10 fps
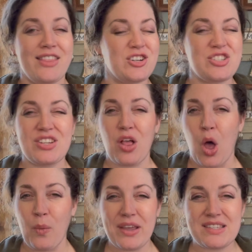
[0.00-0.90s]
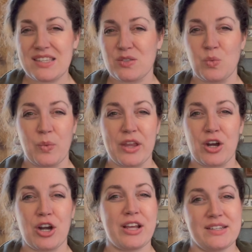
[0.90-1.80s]
there's still always this
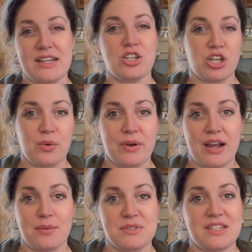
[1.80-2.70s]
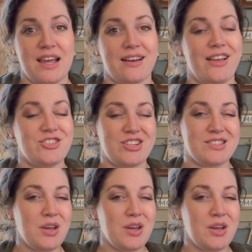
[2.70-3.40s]
weird addiction when it comes to technology.